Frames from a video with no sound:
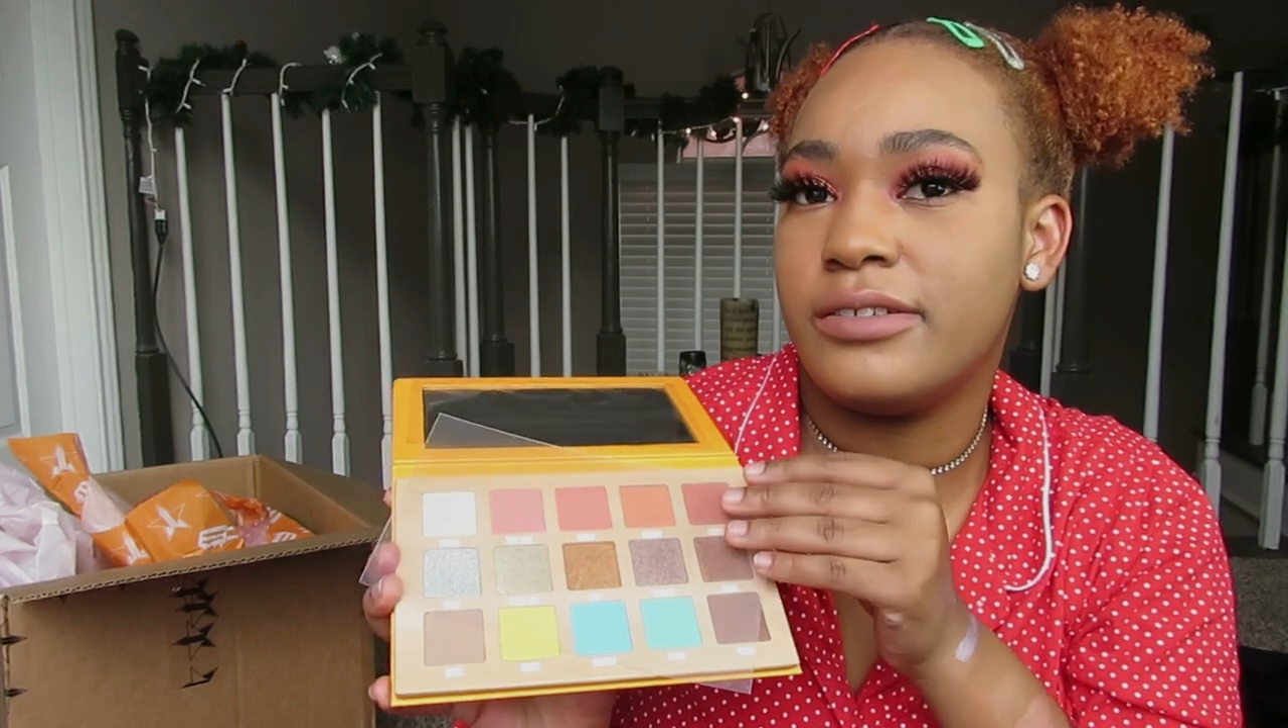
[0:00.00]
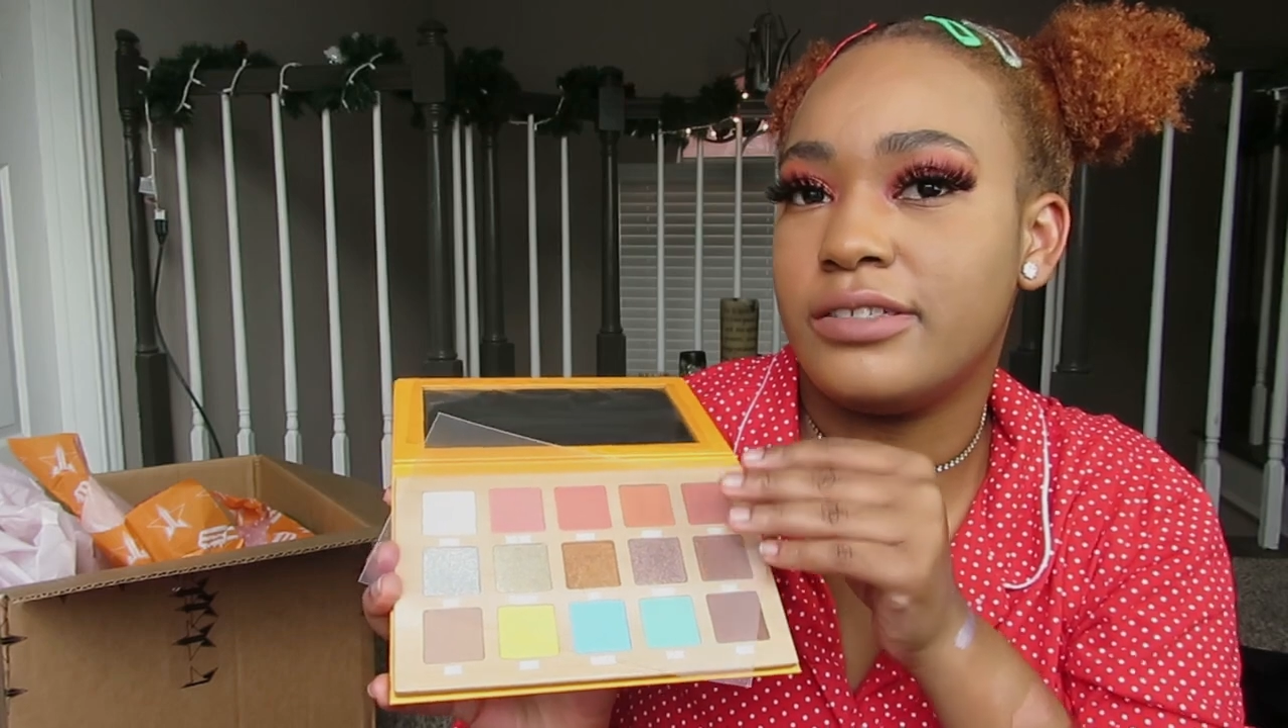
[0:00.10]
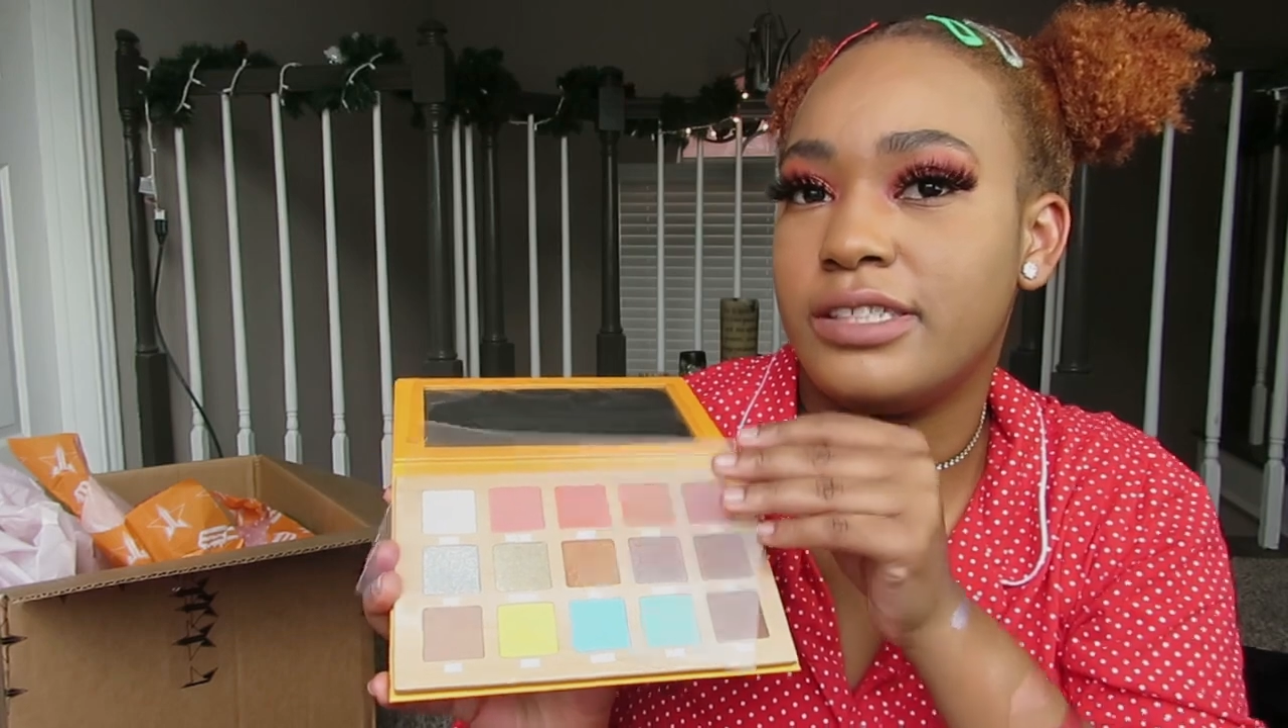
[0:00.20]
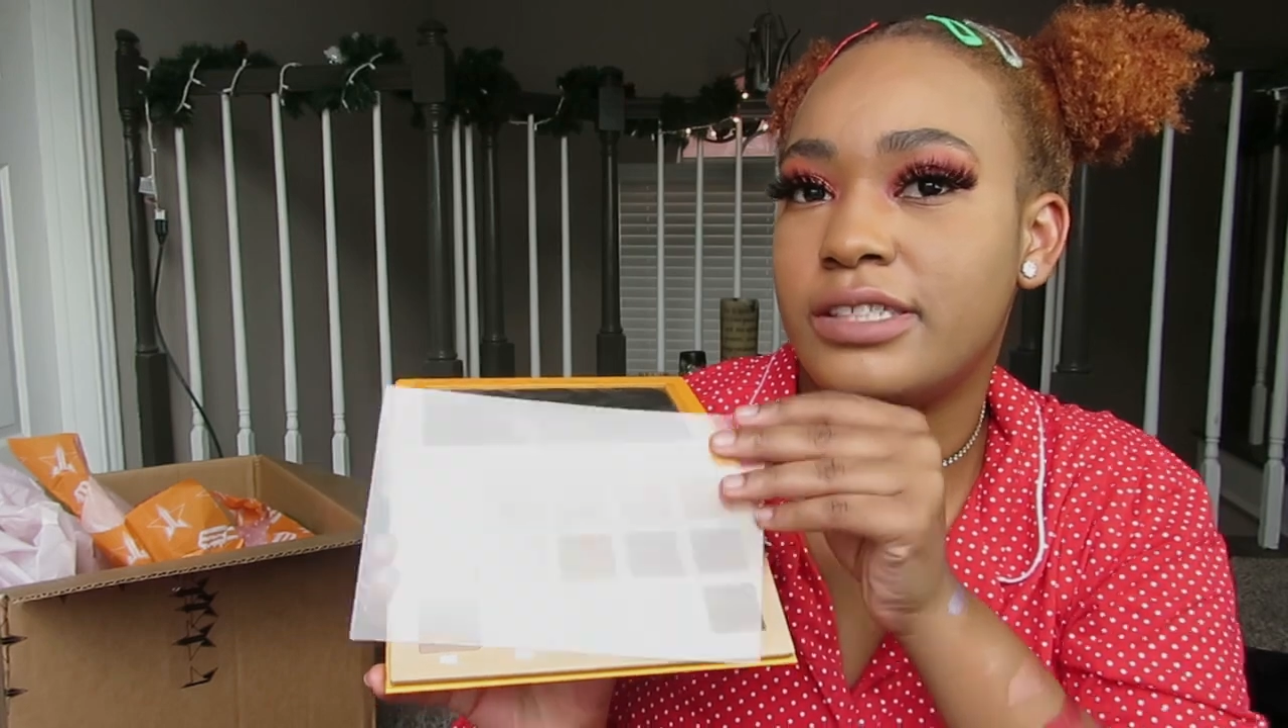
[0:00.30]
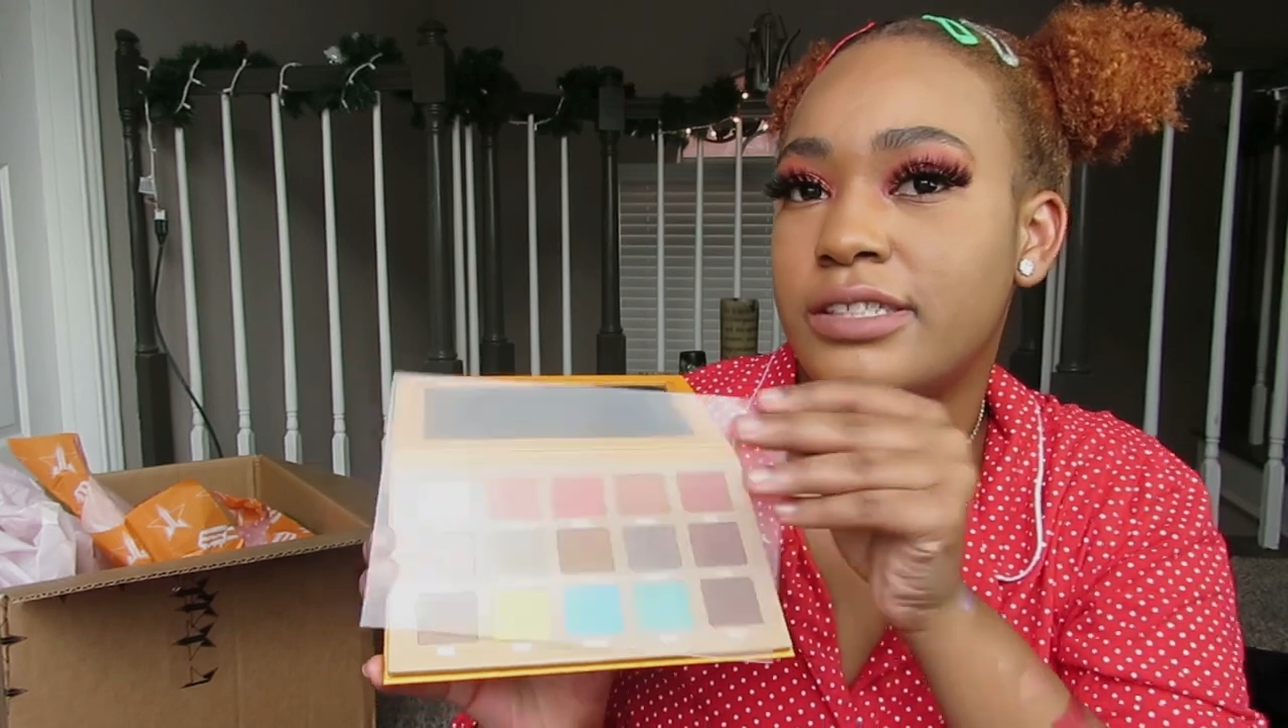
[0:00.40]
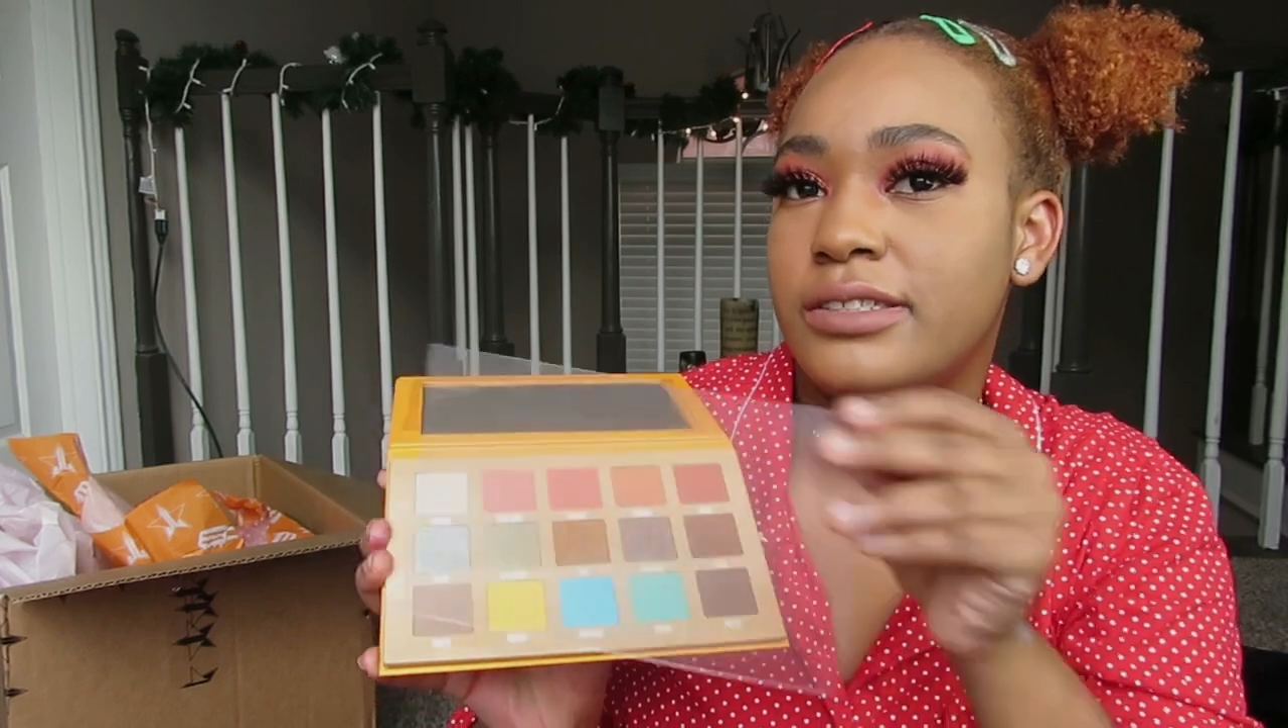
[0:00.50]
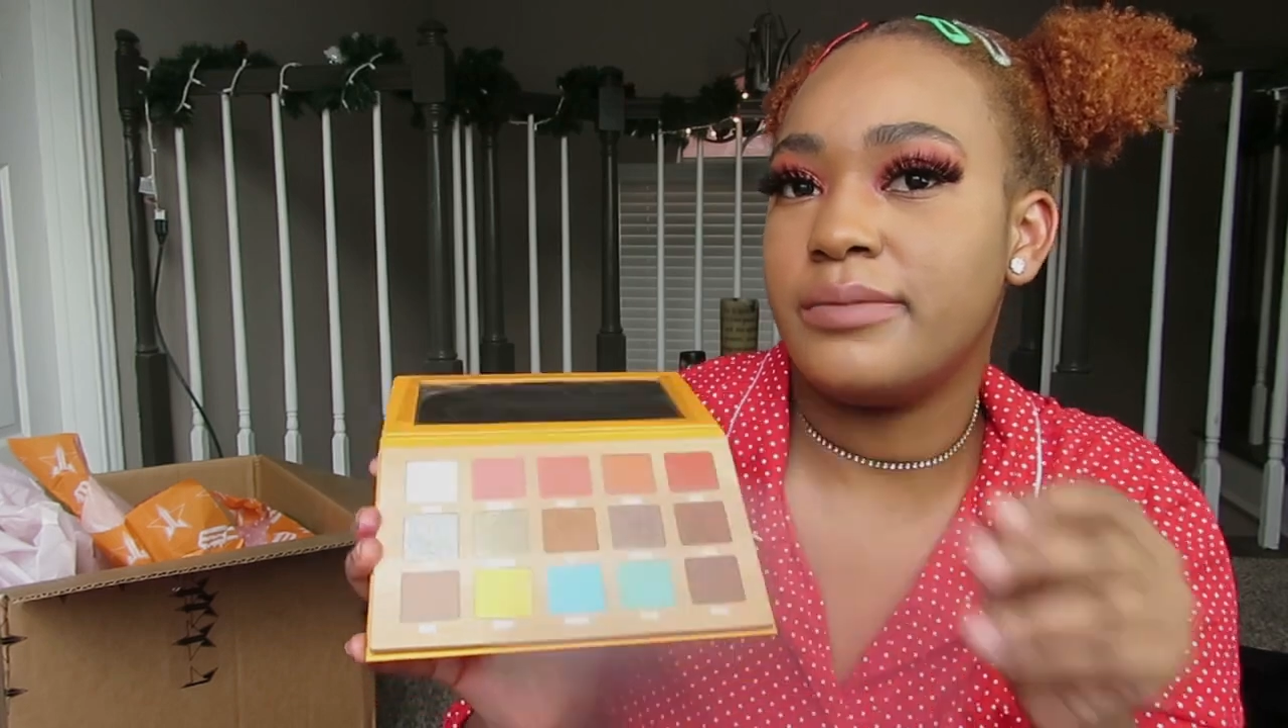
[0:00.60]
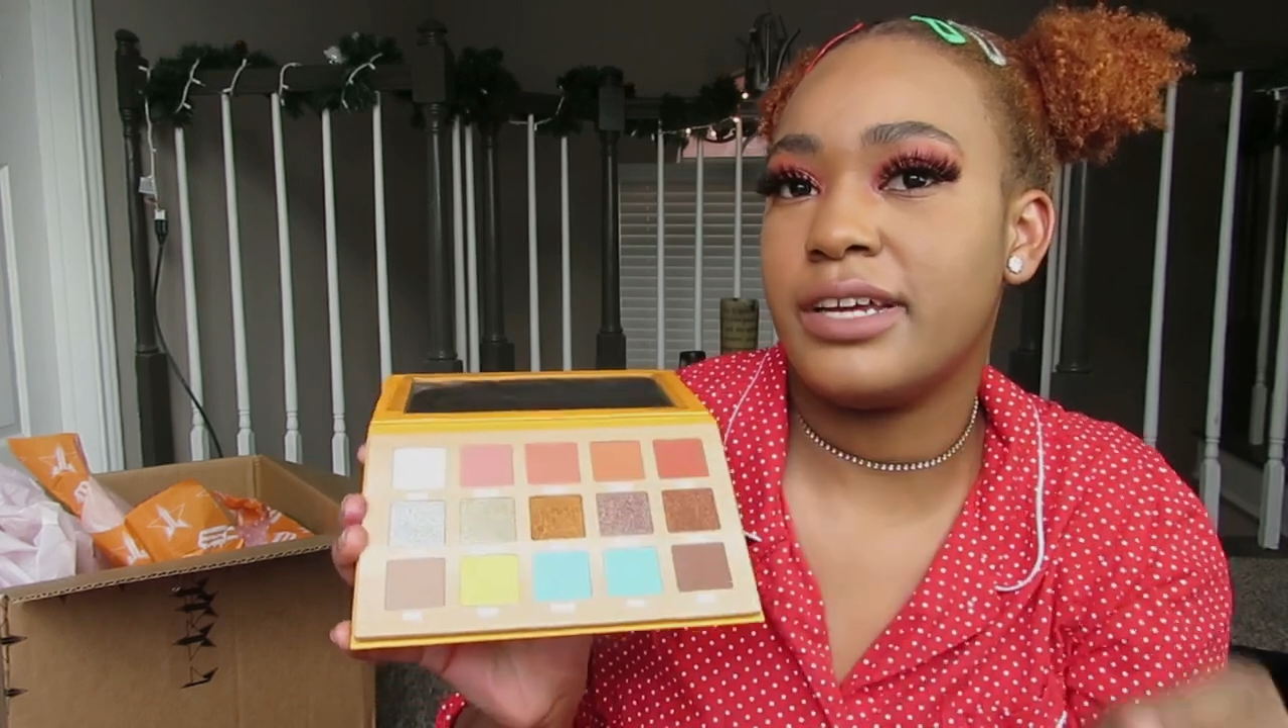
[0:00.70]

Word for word: So just tilt